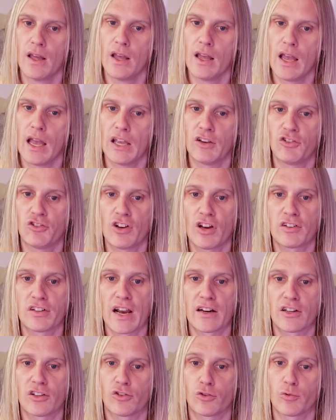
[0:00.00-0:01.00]
A
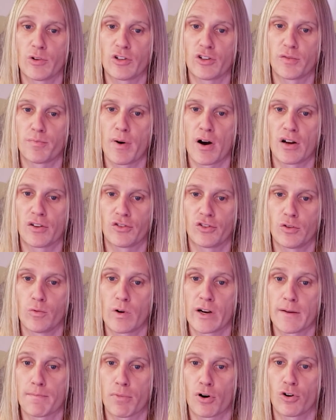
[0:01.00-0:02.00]
shutdown is a response to
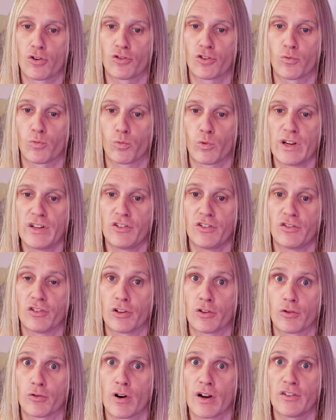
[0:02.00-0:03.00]
when a person reaches a
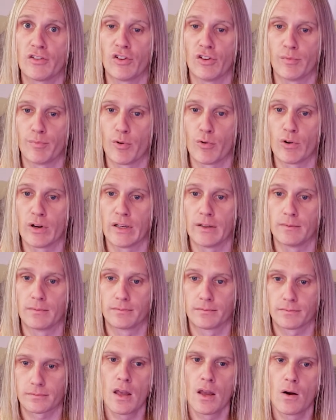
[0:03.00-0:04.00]
crisis point.
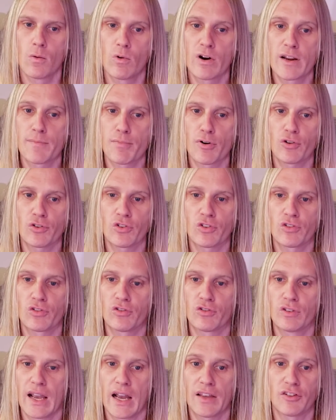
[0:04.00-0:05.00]
When a person
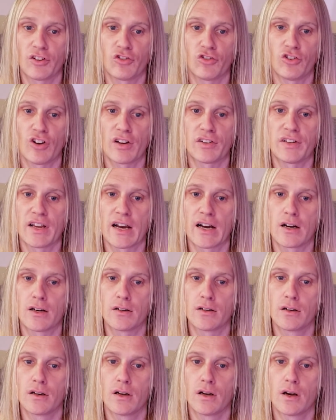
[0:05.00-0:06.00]
has a
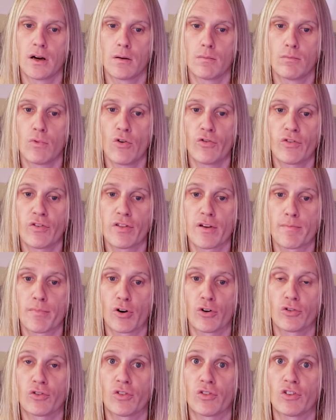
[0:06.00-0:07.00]
shutdown, most of the
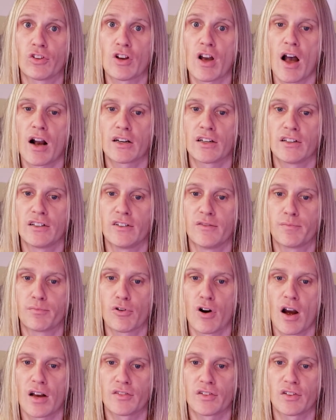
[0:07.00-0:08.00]
person's cognitive
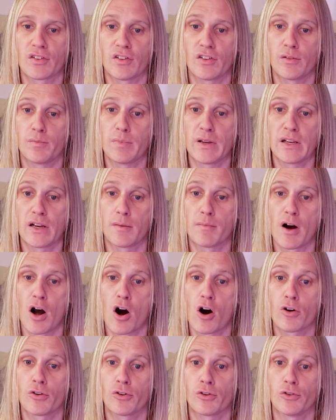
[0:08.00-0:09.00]
processes become harder